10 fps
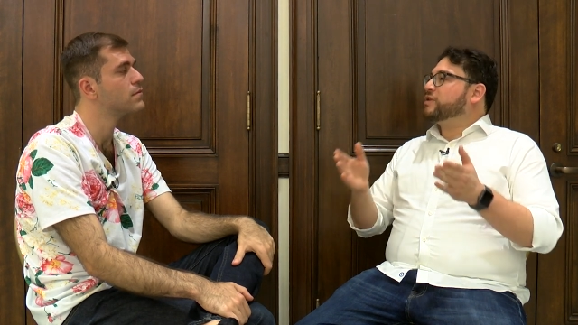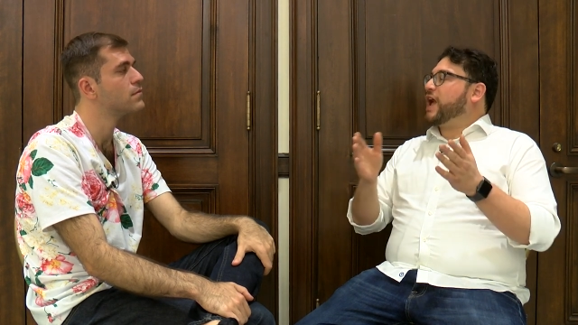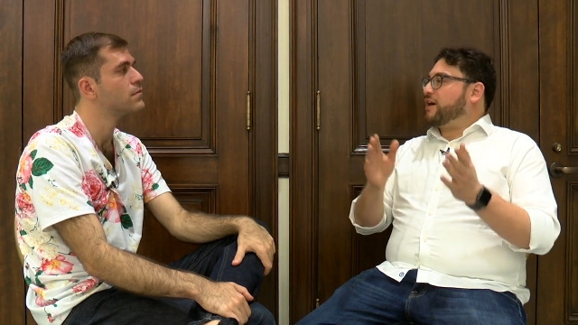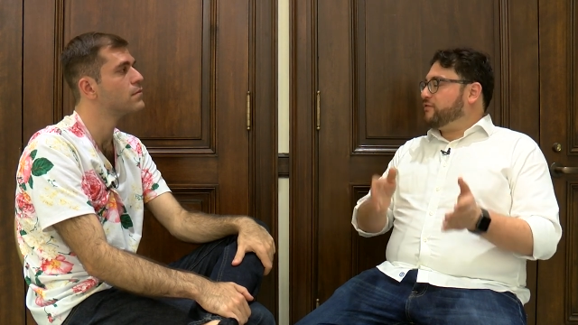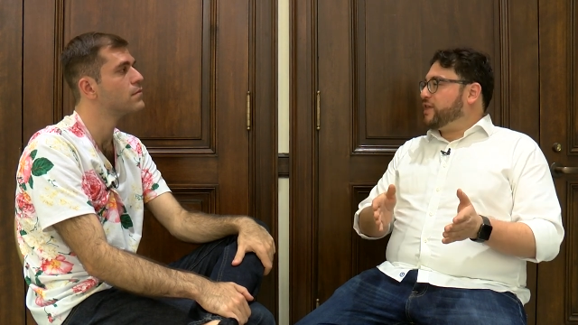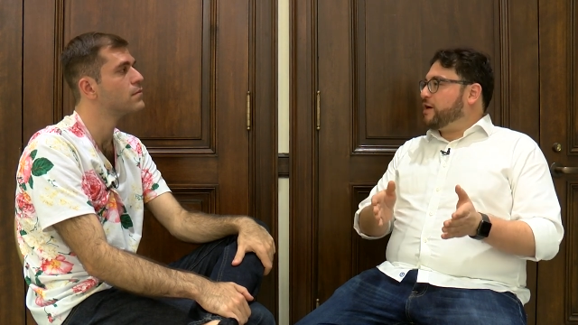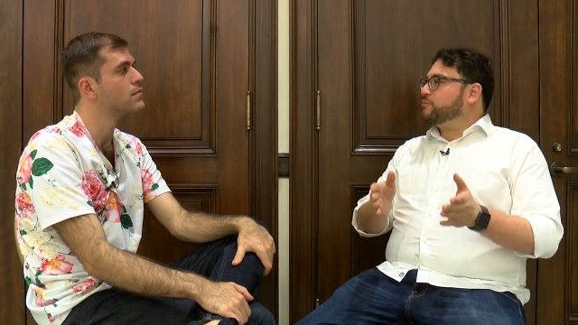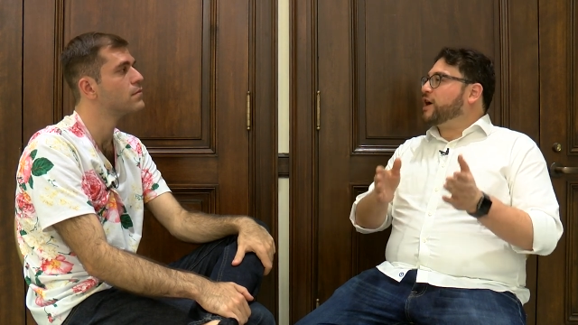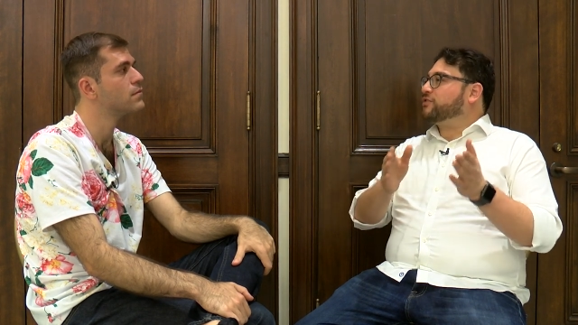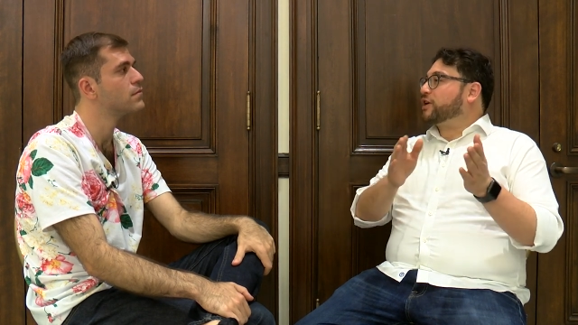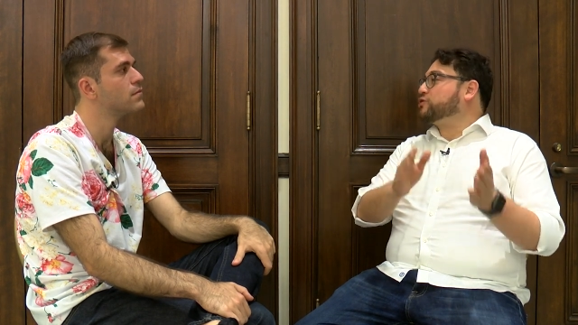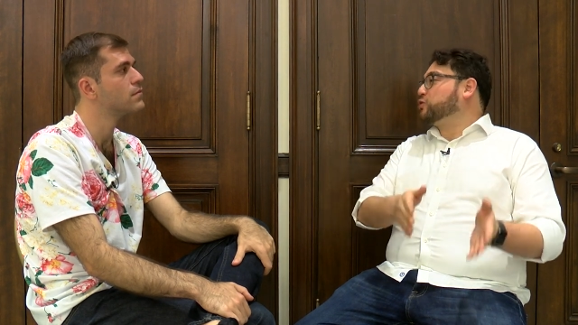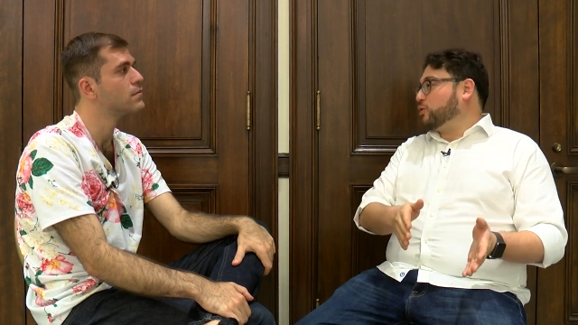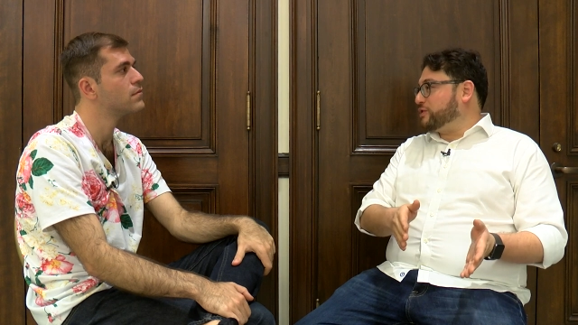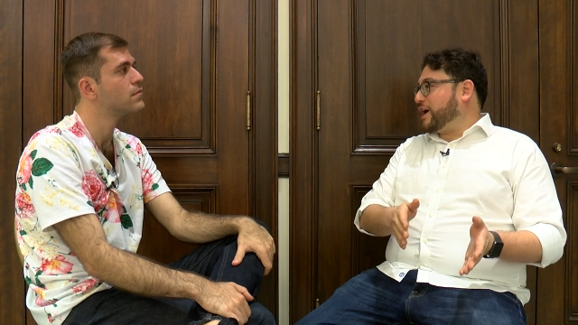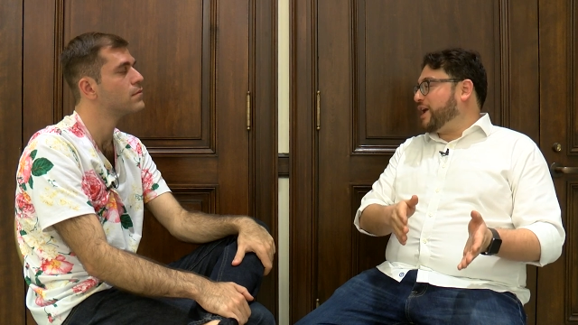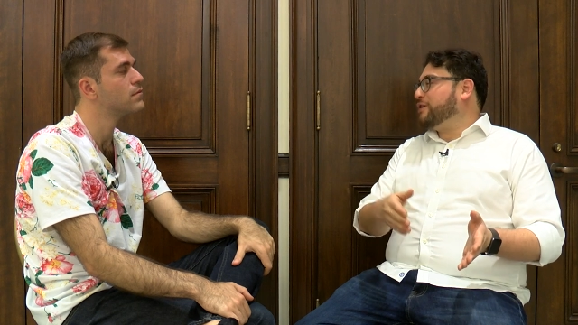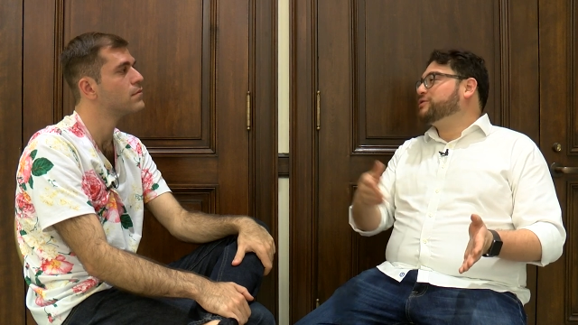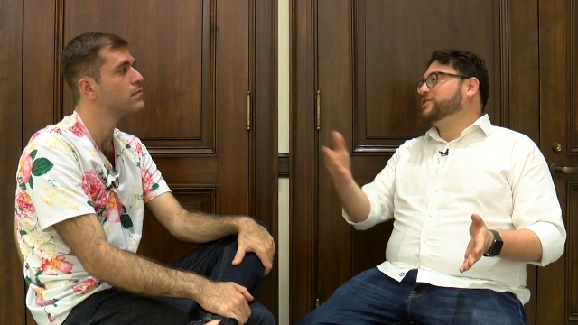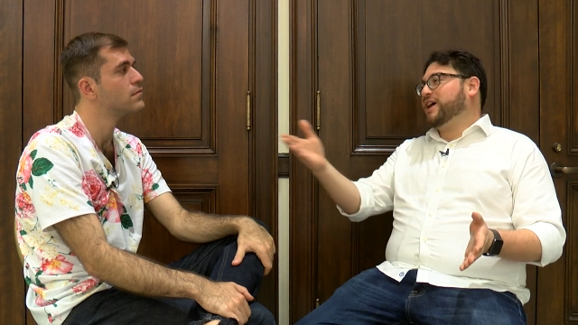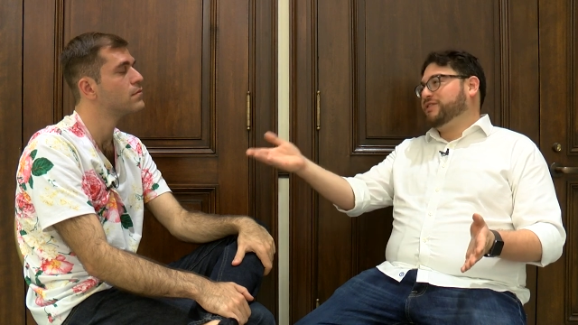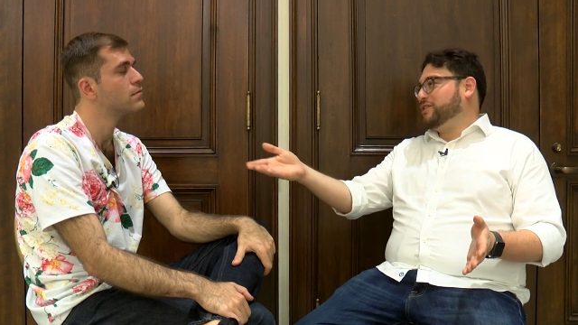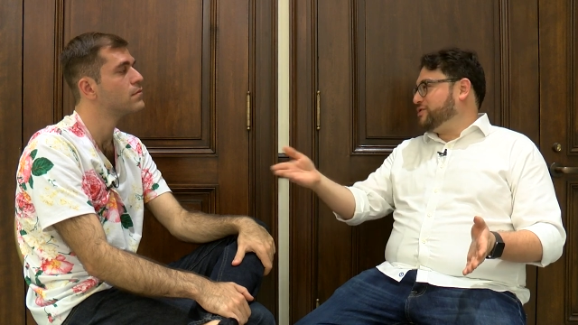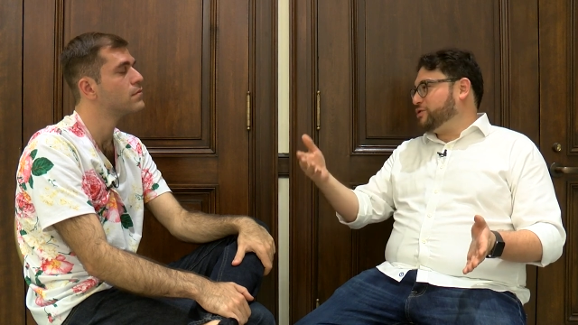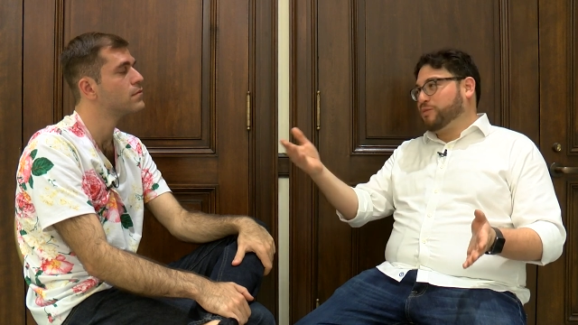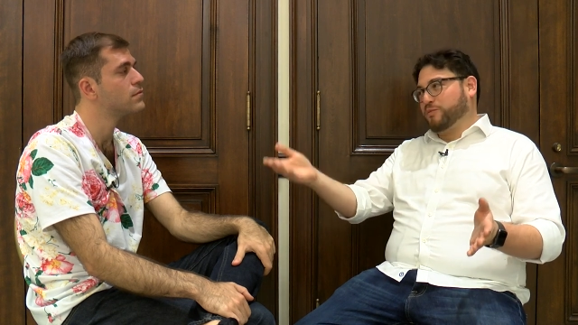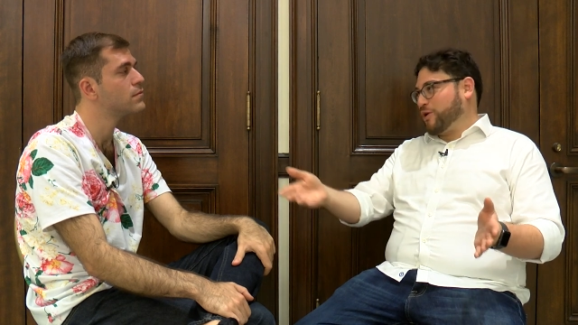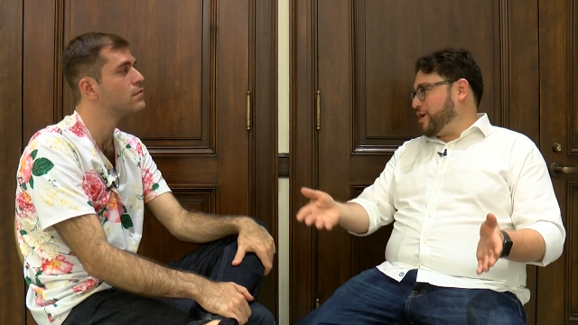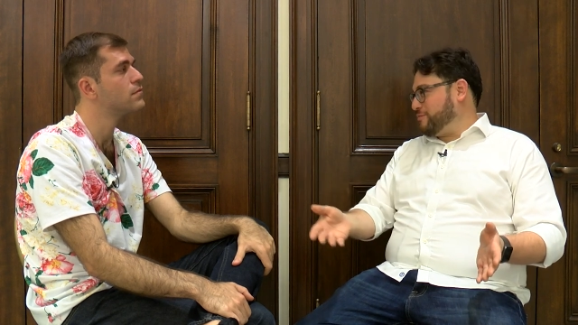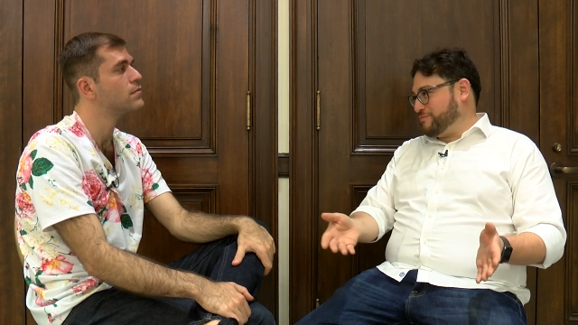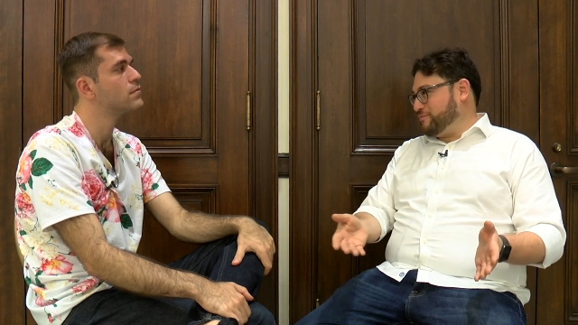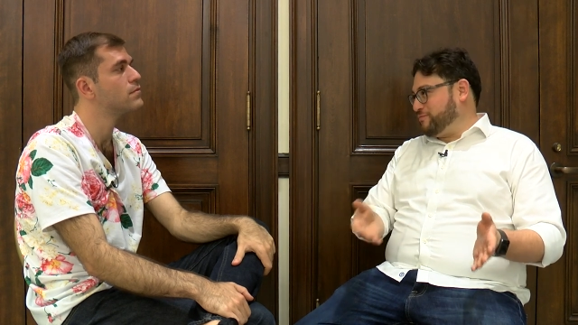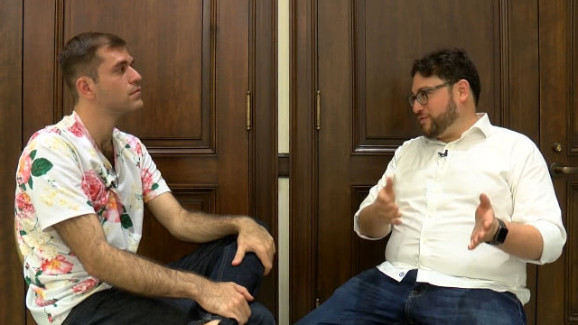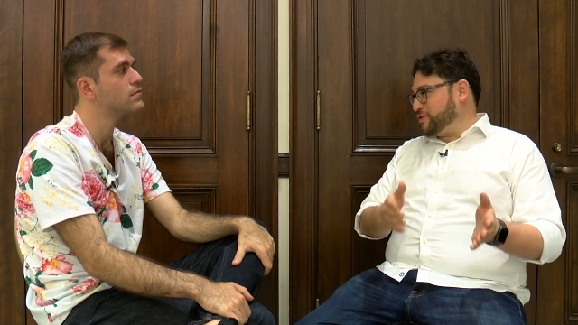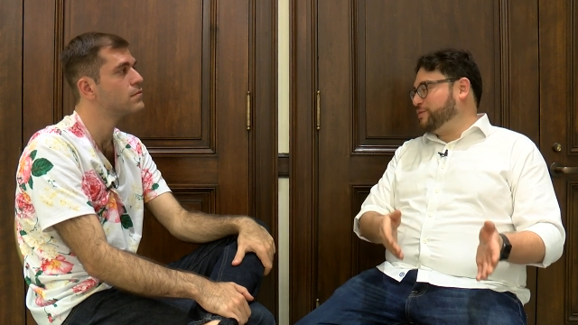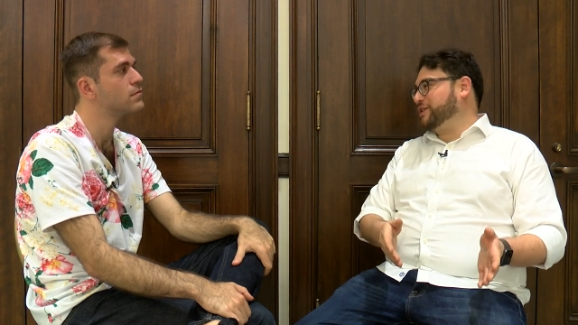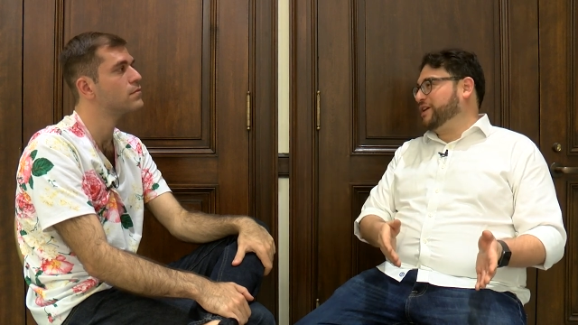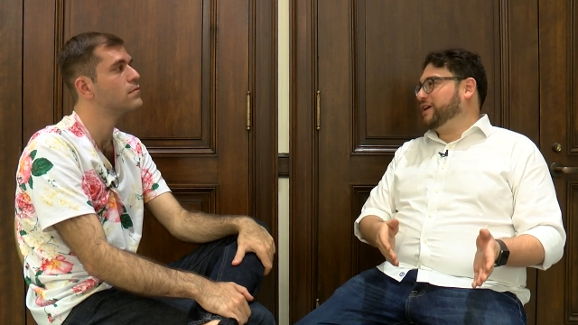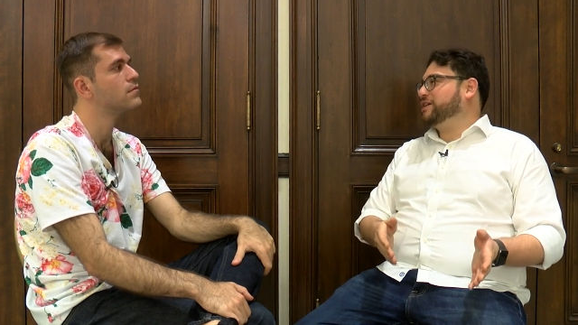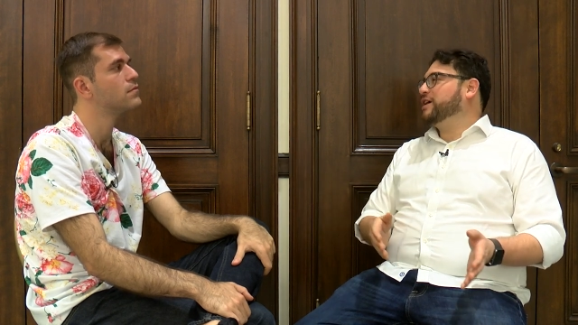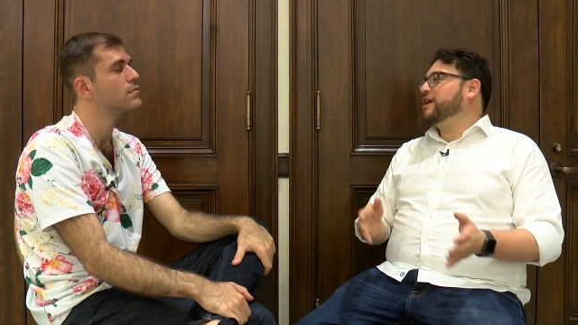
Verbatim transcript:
Speaker 1: Half of them got the controlled diet, which had the super prime fish meal in it,